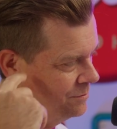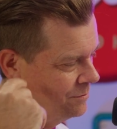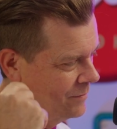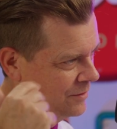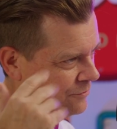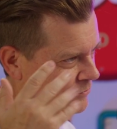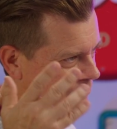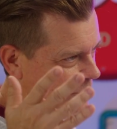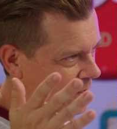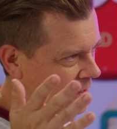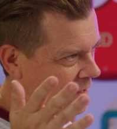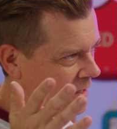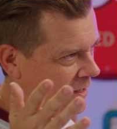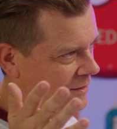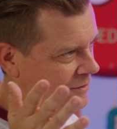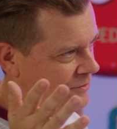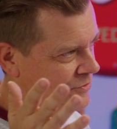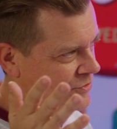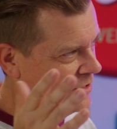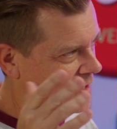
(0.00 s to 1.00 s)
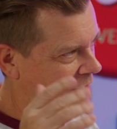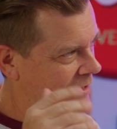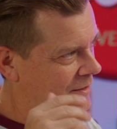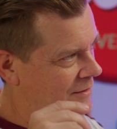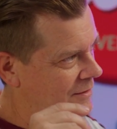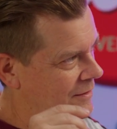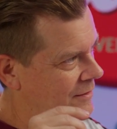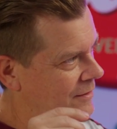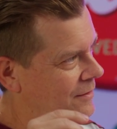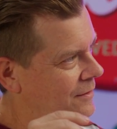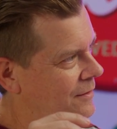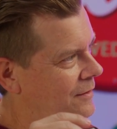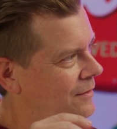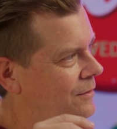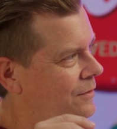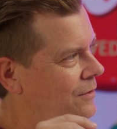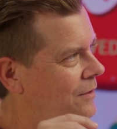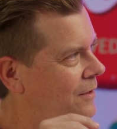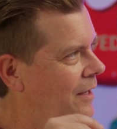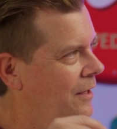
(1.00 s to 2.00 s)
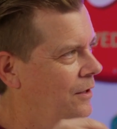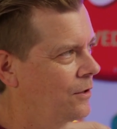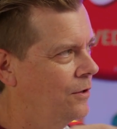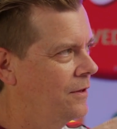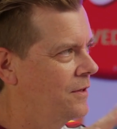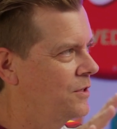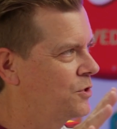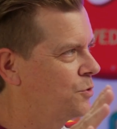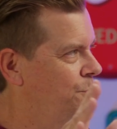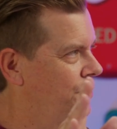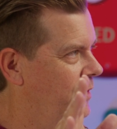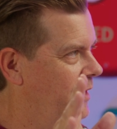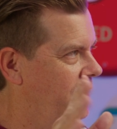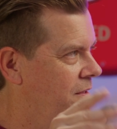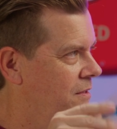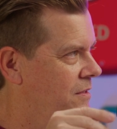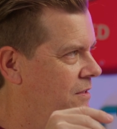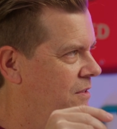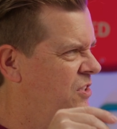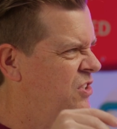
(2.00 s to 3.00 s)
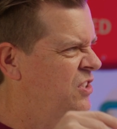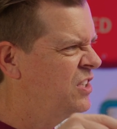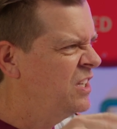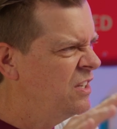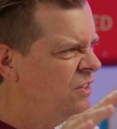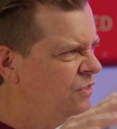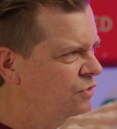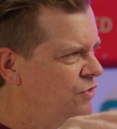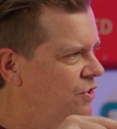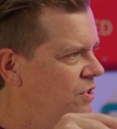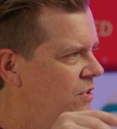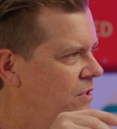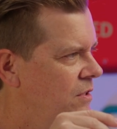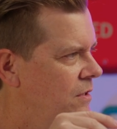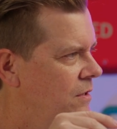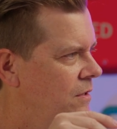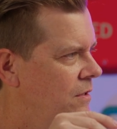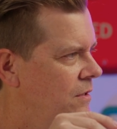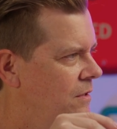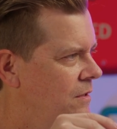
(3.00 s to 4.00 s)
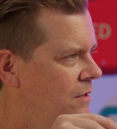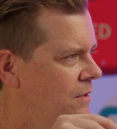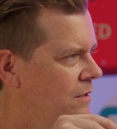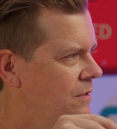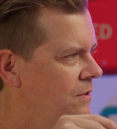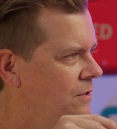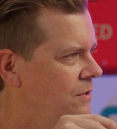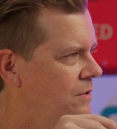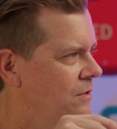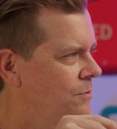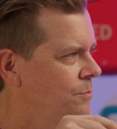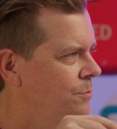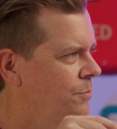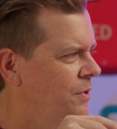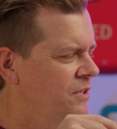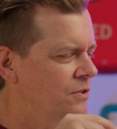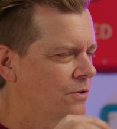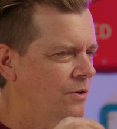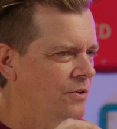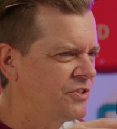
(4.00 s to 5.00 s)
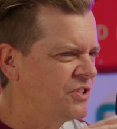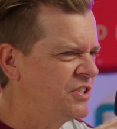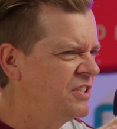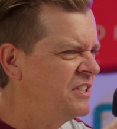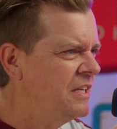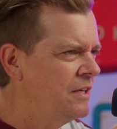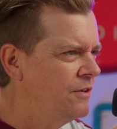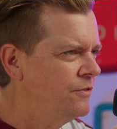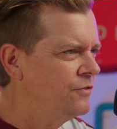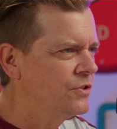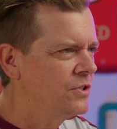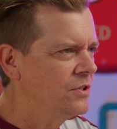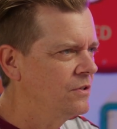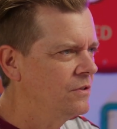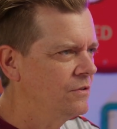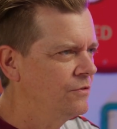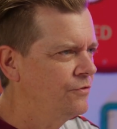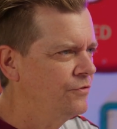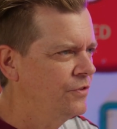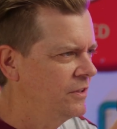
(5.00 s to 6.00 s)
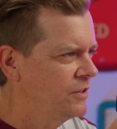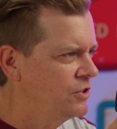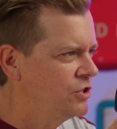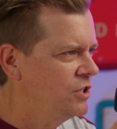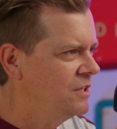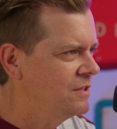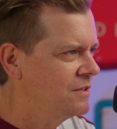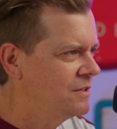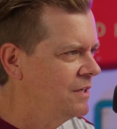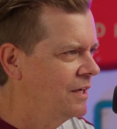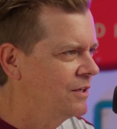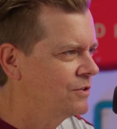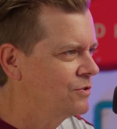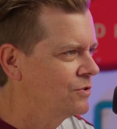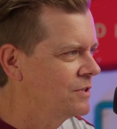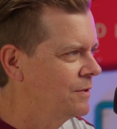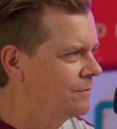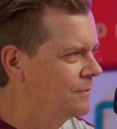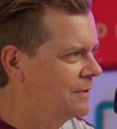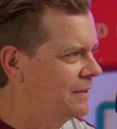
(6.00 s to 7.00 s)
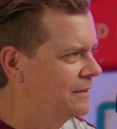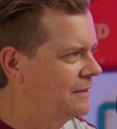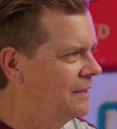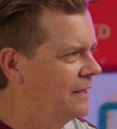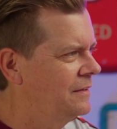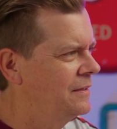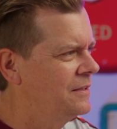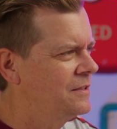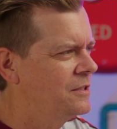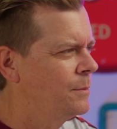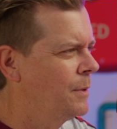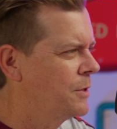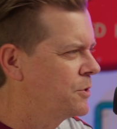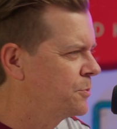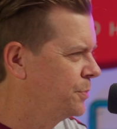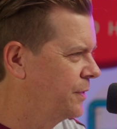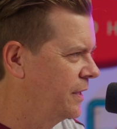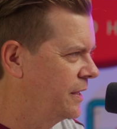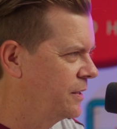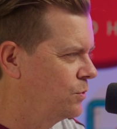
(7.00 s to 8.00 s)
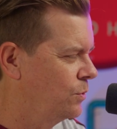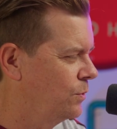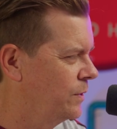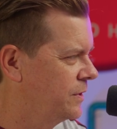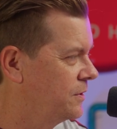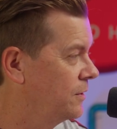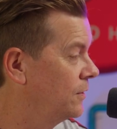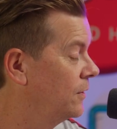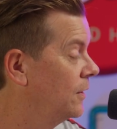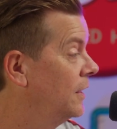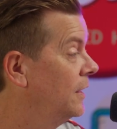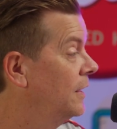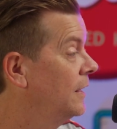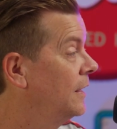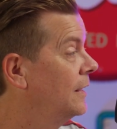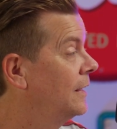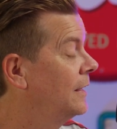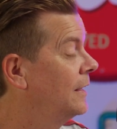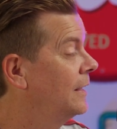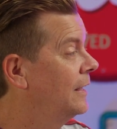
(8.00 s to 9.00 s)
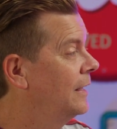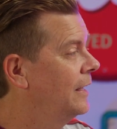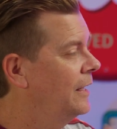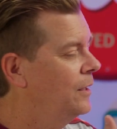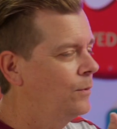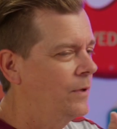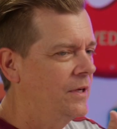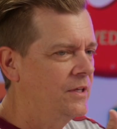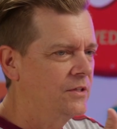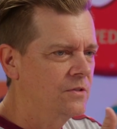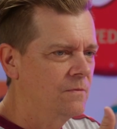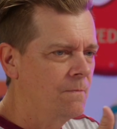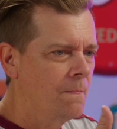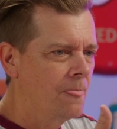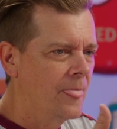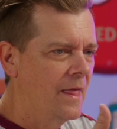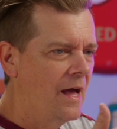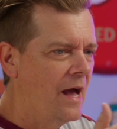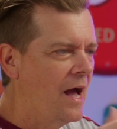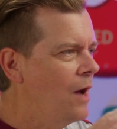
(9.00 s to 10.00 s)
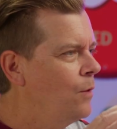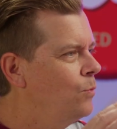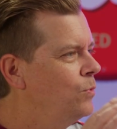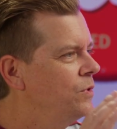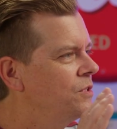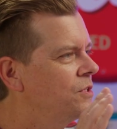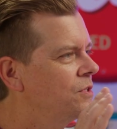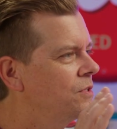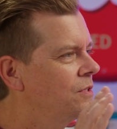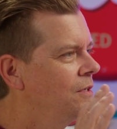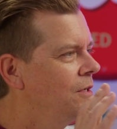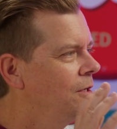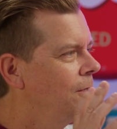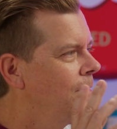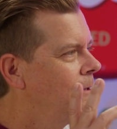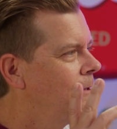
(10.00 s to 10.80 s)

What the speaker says: my friend Ed said, "You got to go to this place, Steve's, place called Steve's Philly cheesesteaks or something like that," and then some other place we went to. Anyways, I was